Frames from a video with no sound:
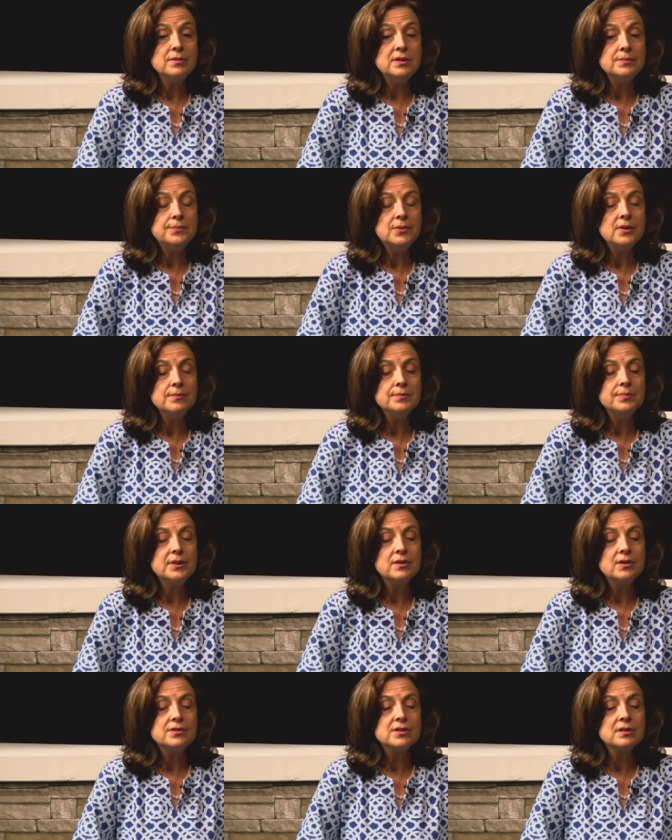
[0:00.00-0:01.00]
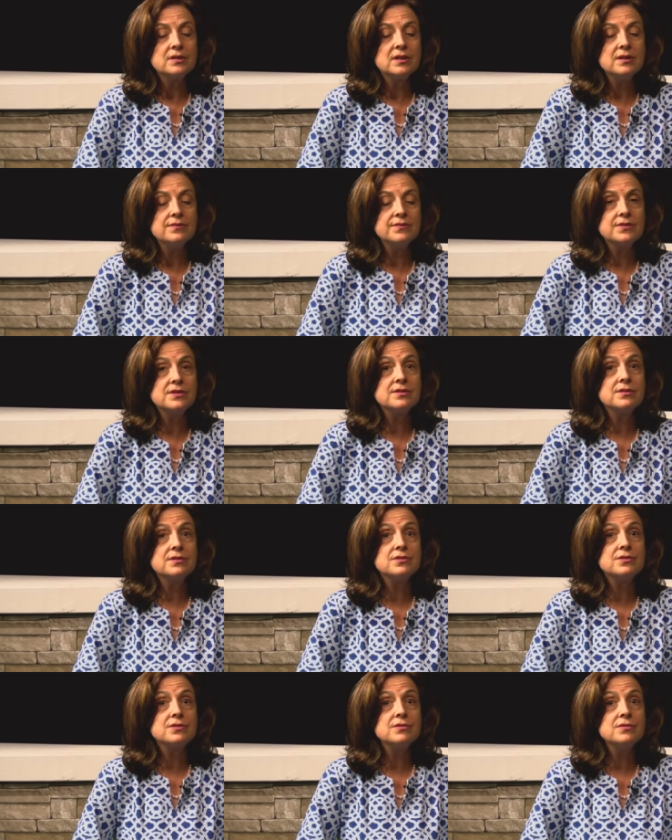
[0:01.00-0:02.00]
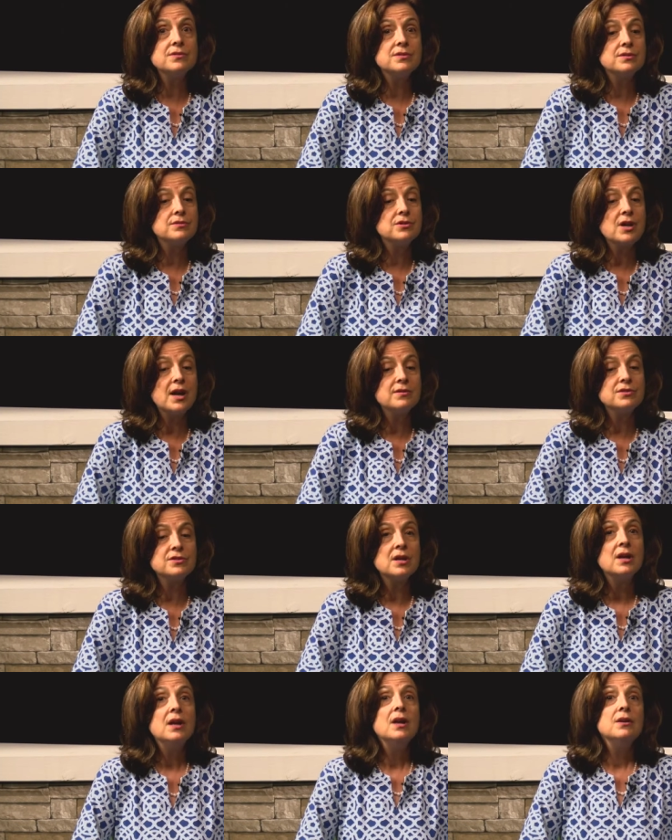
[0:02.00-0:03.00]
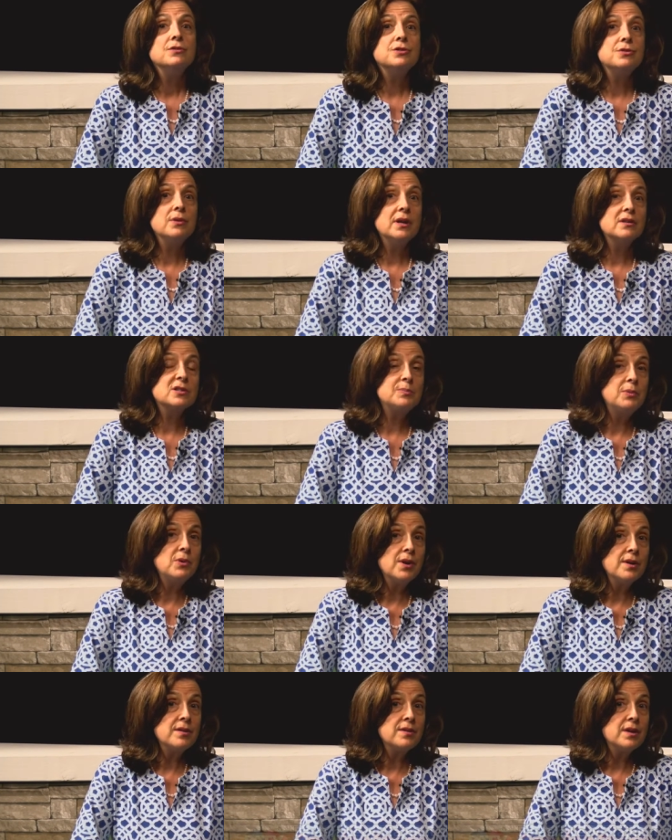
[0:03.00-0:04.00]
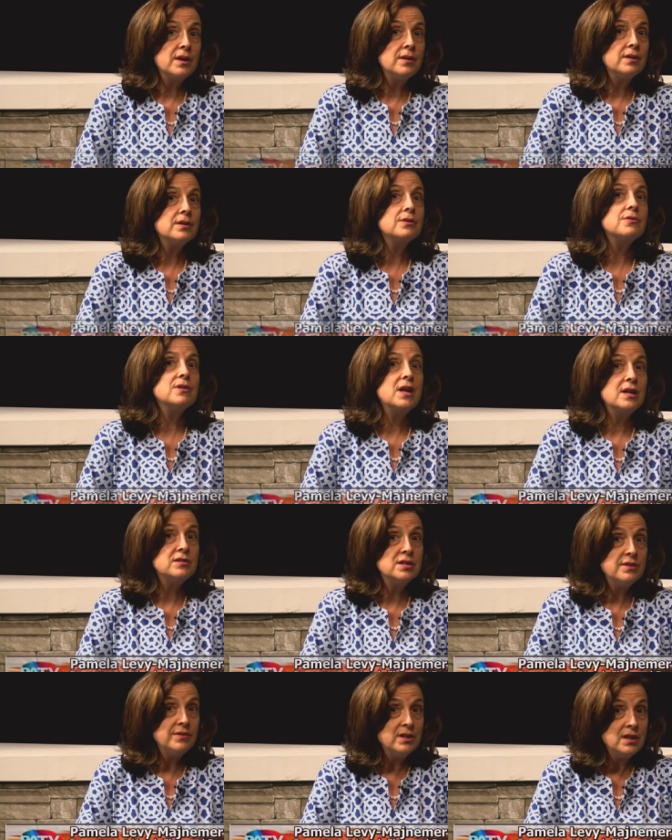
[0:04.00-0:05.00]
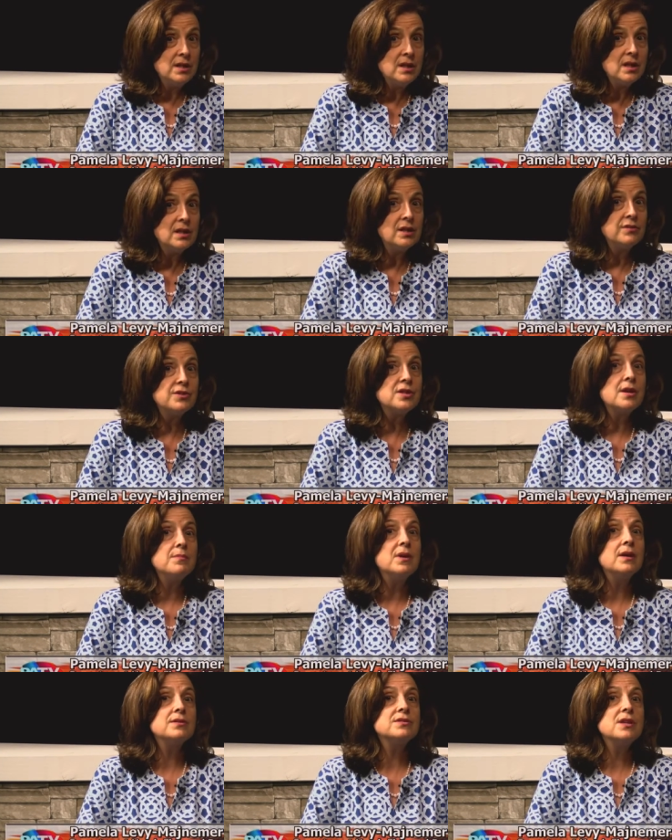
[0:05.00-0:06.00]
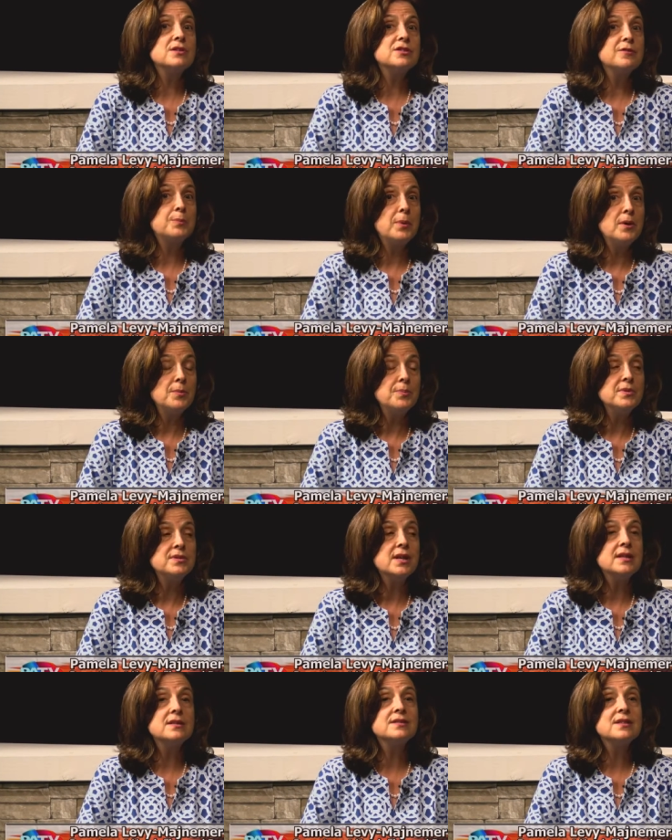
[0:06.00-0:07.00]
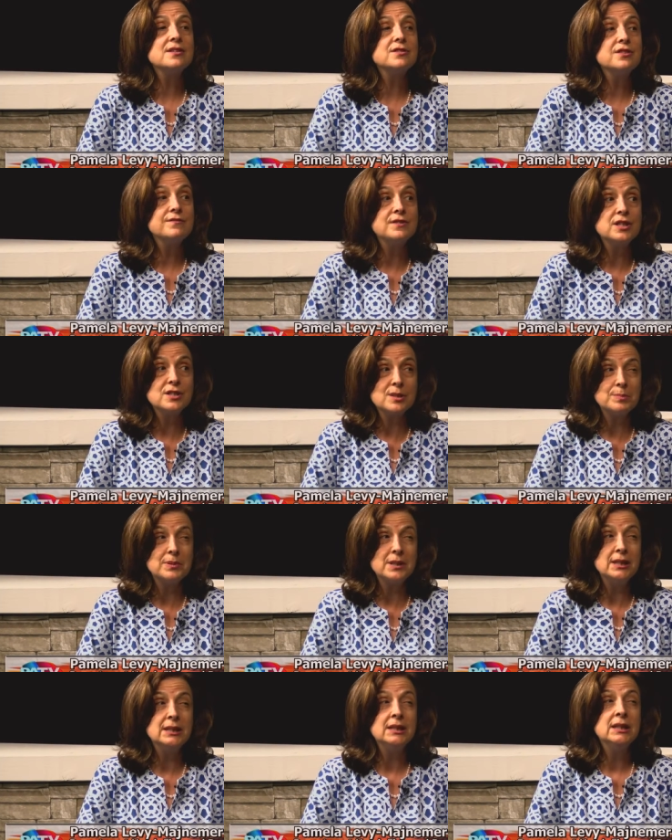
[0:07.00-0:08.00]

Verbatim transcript: important because it gives the students a chance to explore their creativity. It gives them a sense of purpose and a sense of discipline.